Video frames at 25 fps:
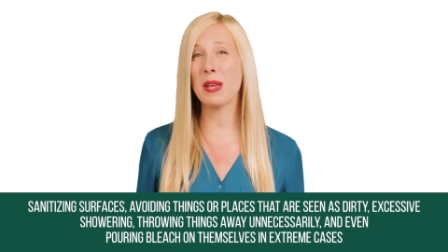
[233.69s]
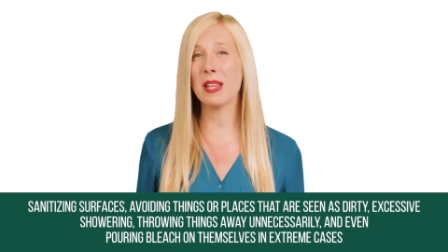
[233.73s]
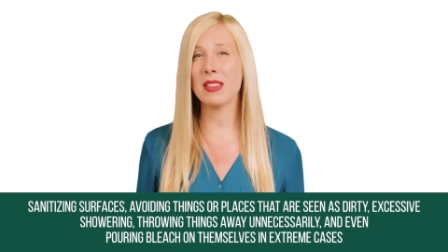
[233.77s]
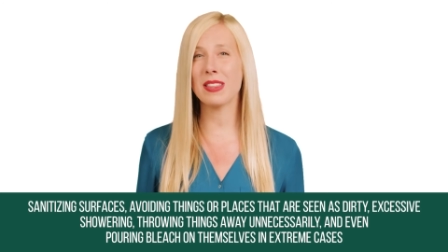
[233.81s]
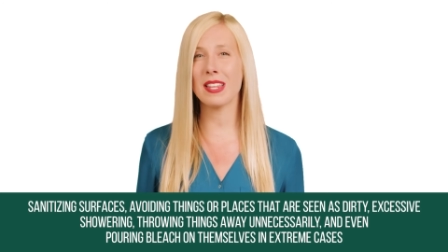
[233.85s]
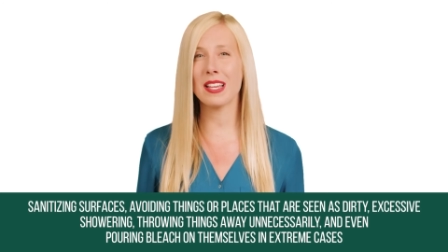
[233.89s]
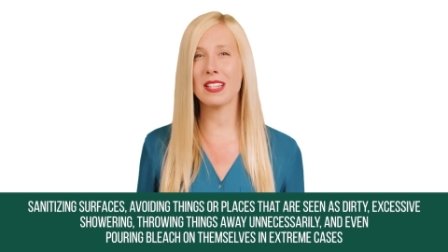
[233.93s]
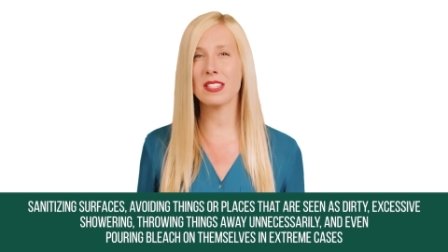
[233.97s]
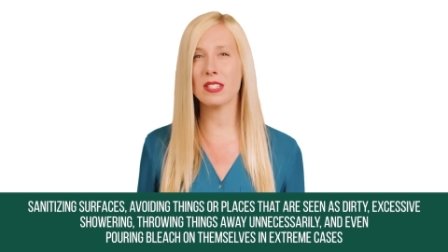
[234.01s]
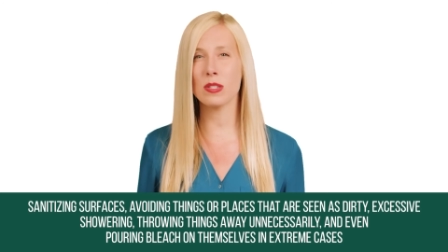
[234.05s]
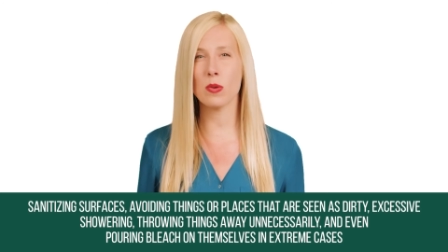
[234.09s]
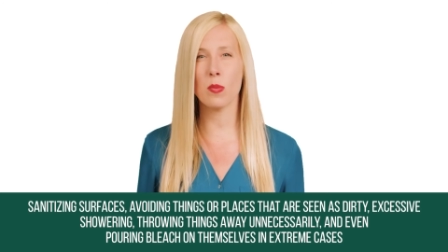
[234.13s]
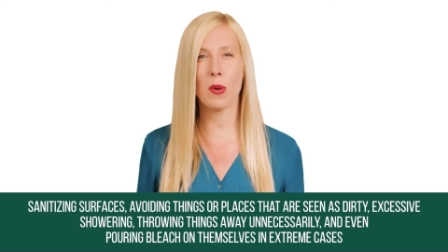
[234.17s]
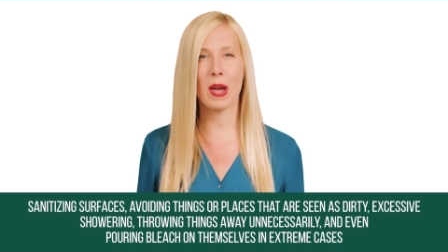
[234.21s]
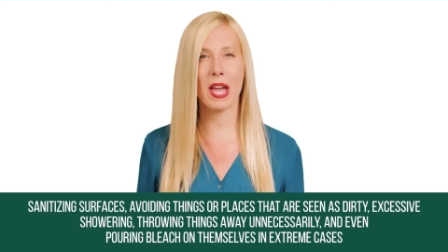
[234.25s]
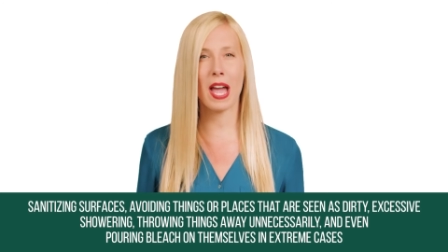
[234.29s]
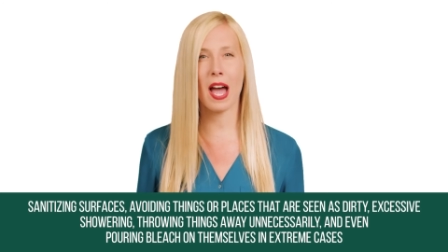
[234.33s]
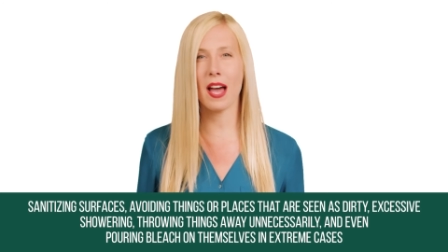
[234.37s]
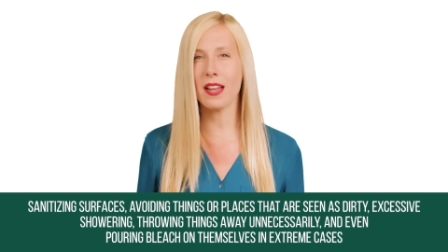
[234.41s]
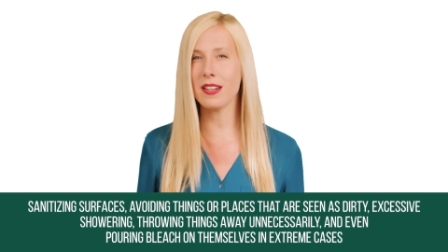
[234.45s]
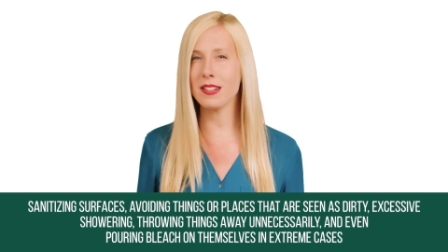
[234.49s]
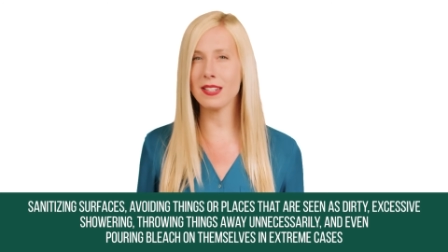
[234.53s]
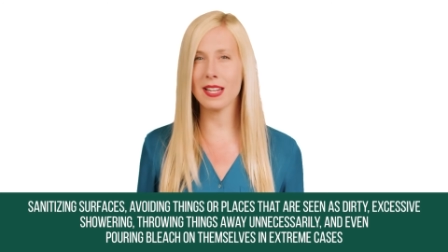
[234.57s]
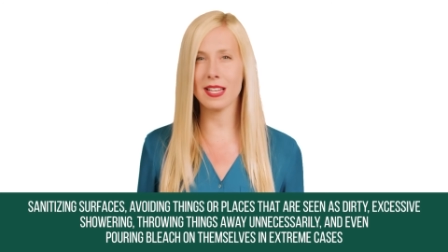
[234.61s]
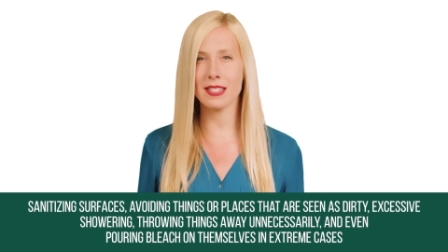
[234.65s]
things away
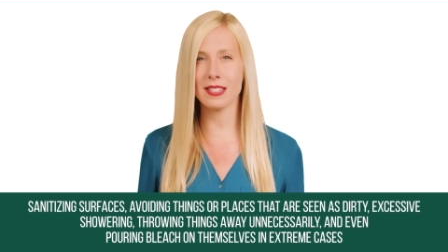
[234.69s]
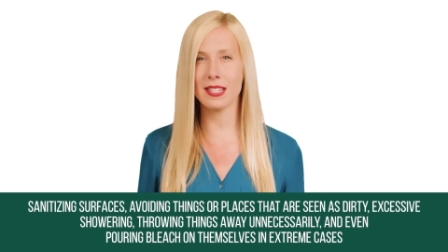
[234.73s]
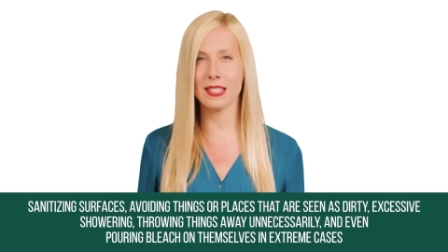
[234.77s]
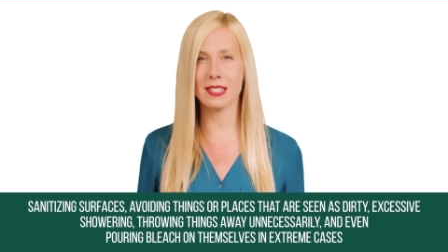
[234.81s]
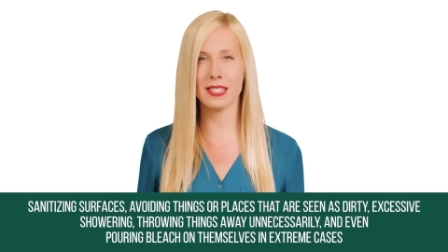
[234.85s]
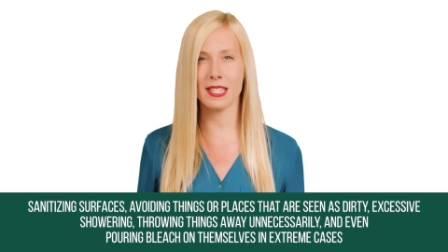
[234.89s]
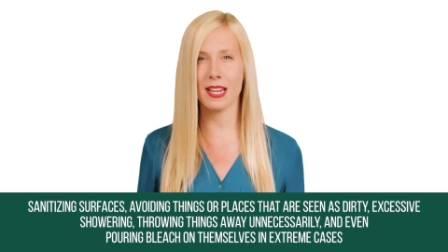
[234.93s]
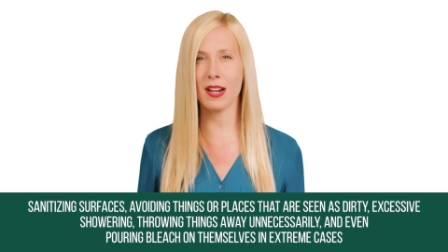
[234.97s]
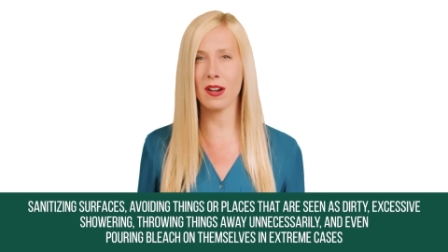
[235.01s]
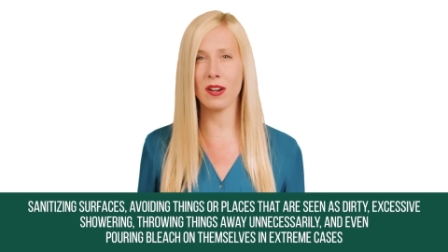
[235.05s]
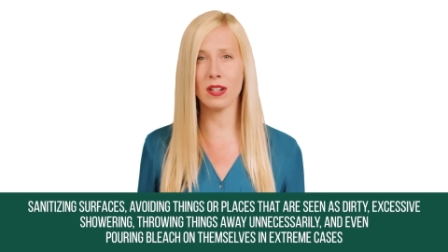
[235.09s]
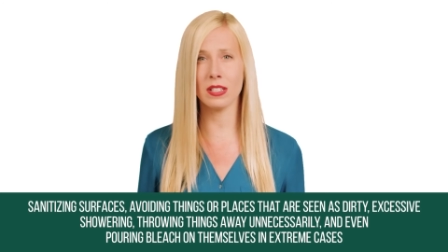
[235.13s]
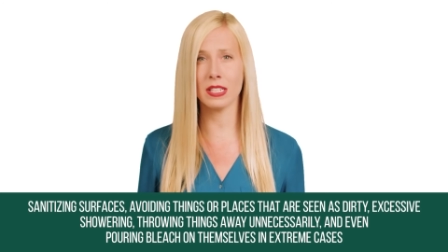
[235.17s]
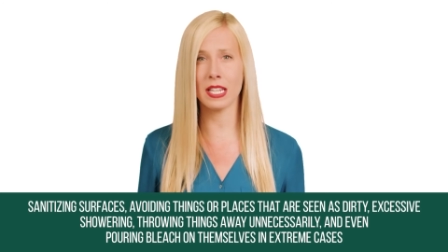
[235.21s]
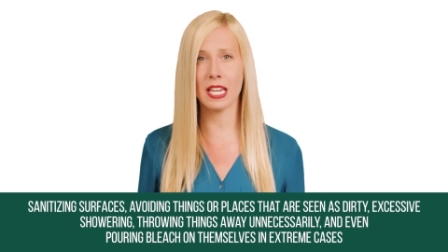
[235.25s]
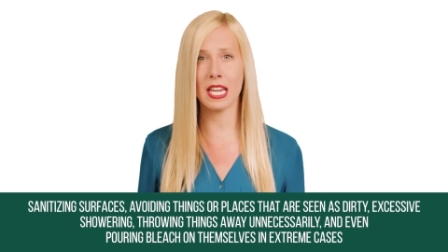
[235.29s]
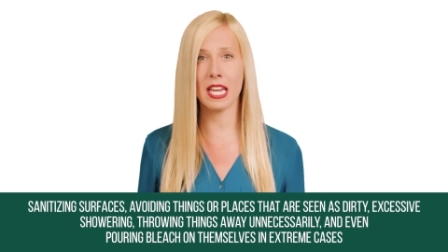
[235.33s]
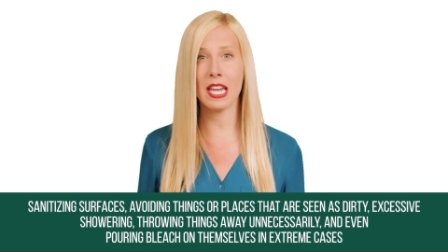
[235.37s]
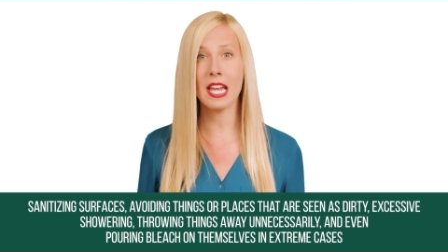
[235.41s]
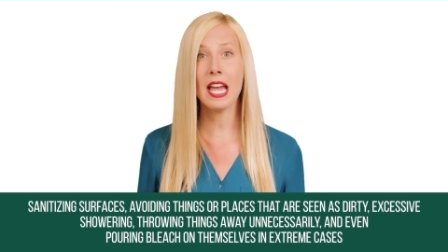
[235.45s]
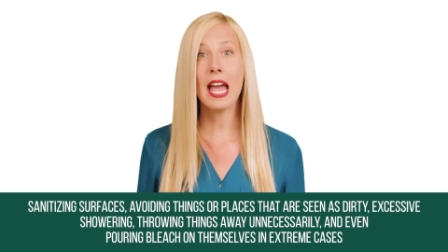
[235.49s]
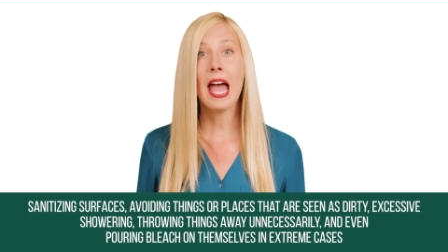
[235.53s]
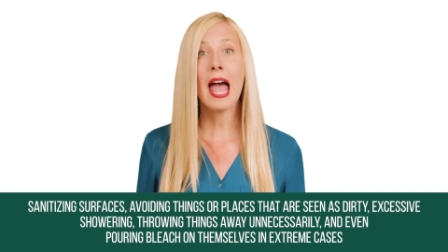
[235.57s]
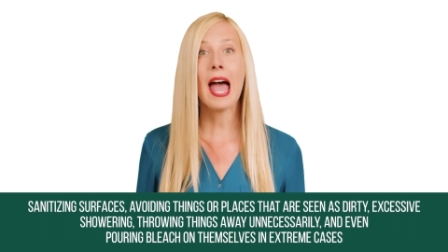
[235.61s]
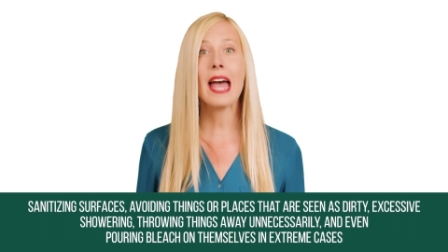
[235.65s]
unnecessarily,